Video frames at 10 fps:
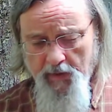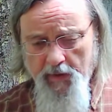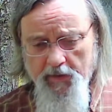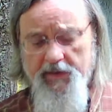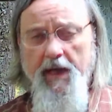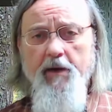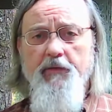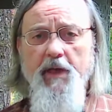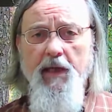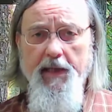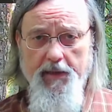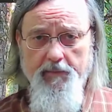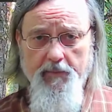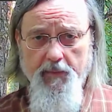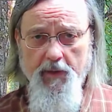The town of Gilead,
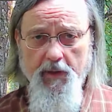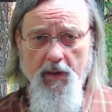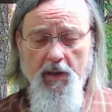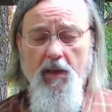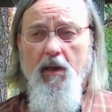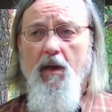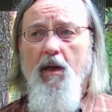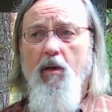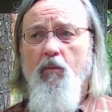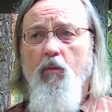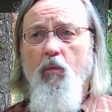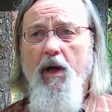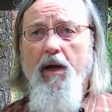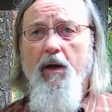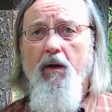
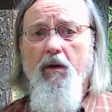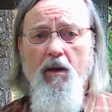the